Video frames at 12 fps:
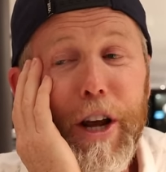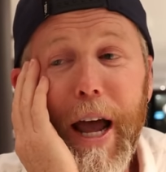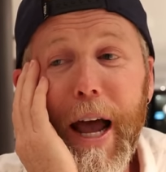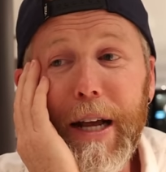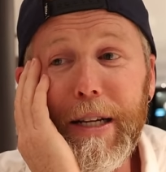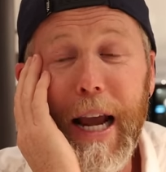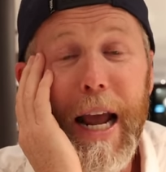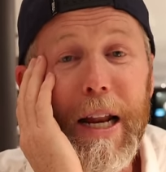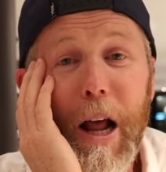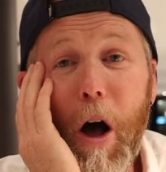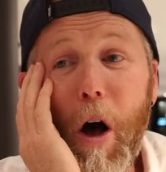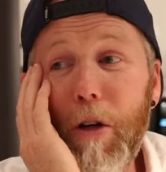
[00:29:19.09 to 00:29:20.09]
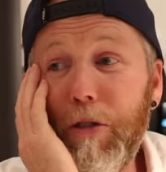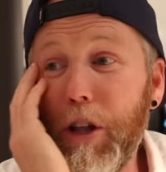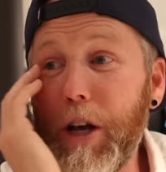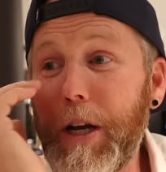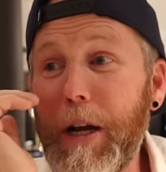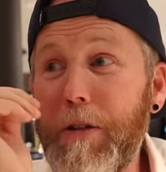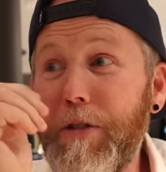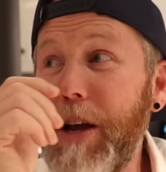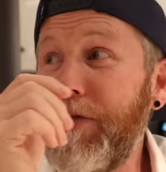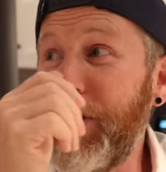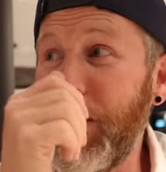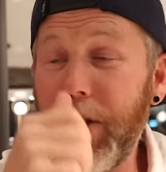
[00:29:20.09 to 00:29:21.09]
Jazz and uh, look,
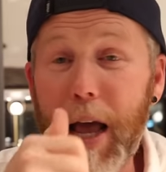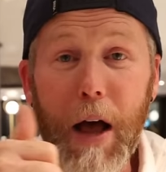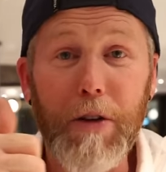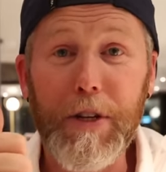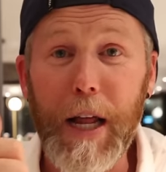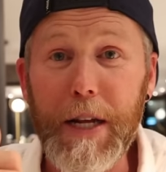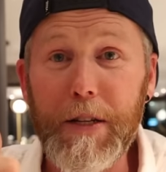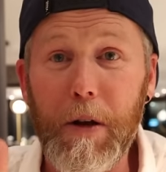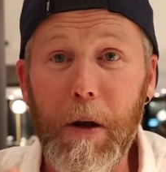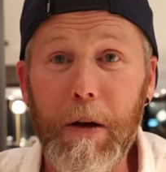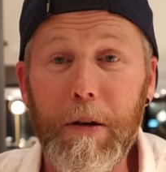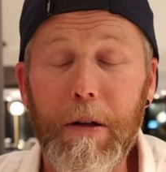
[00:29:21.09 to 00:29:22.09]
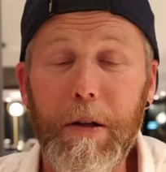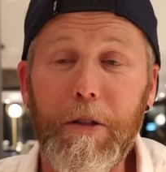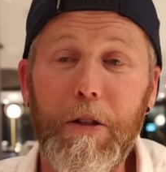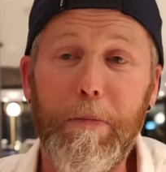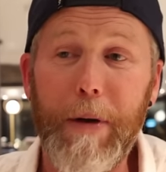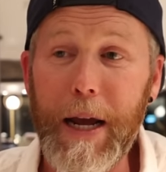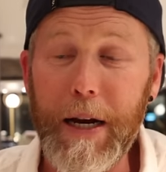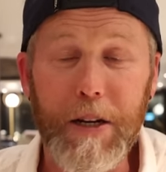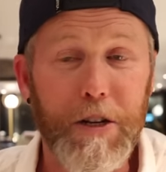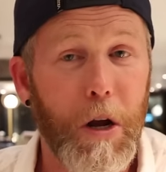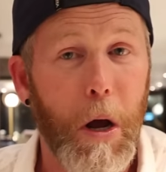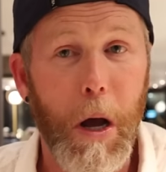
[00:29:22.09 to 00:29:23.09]
they've turned the house lights on. The band
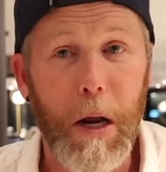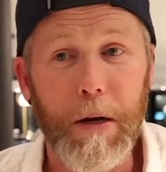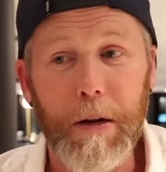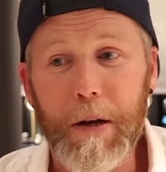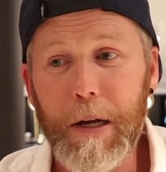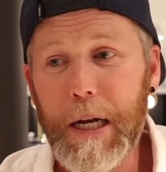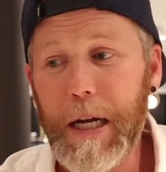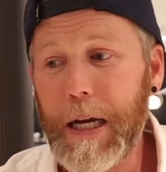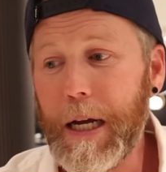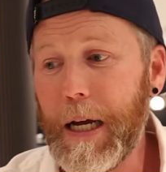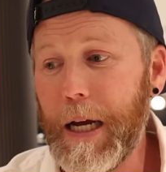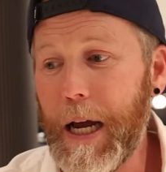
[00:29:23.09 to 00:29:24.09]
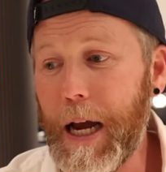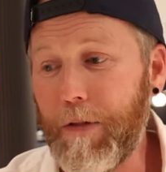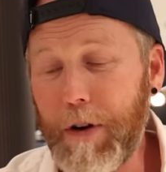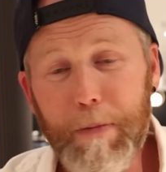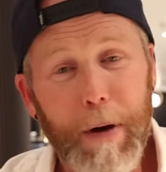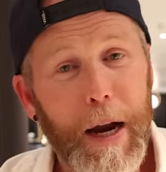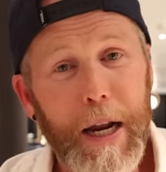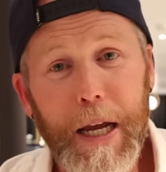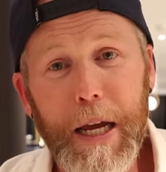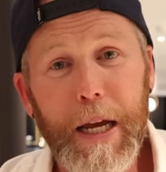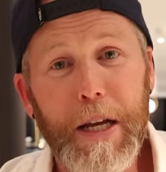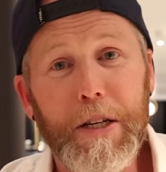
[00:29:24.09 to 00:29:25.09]
is gone. Everybody
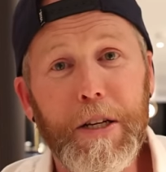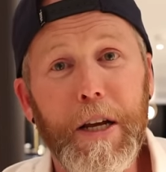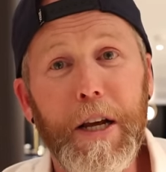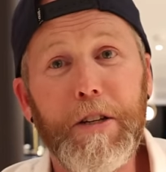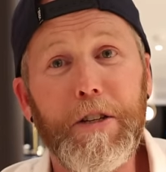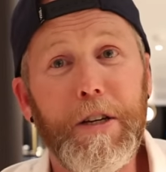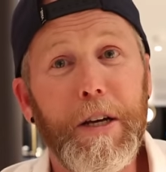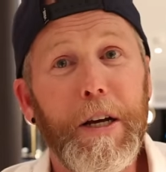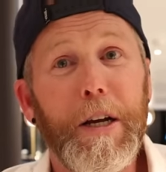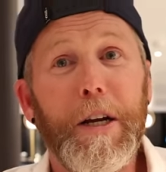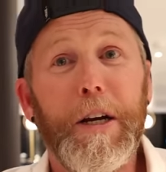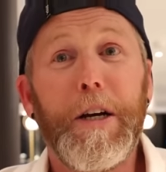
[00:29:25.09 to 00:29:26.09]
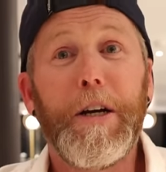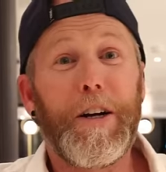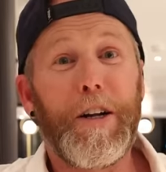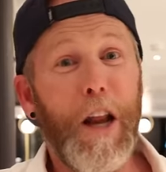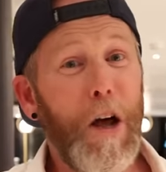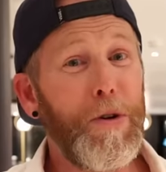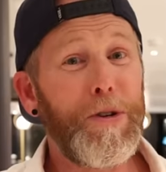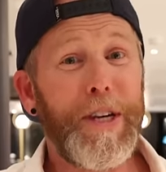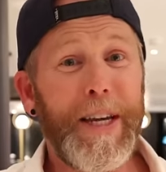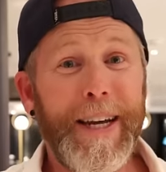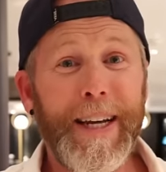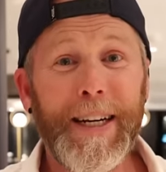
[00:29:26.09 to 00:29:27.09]
is. It's
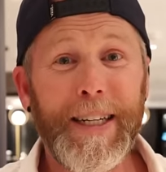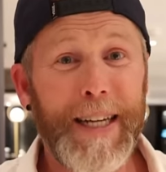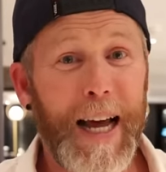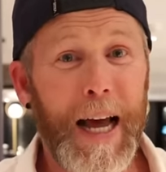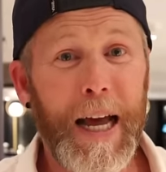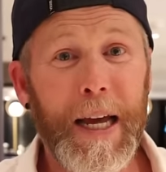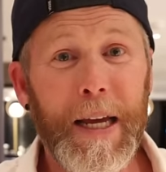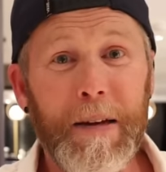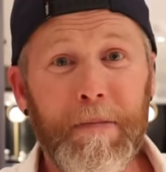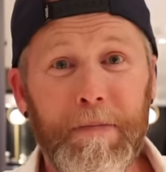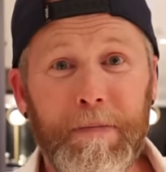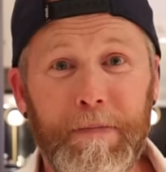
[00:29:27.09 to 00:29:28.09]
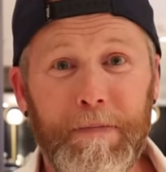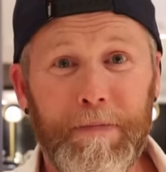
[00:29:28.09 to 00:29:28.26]
closing time.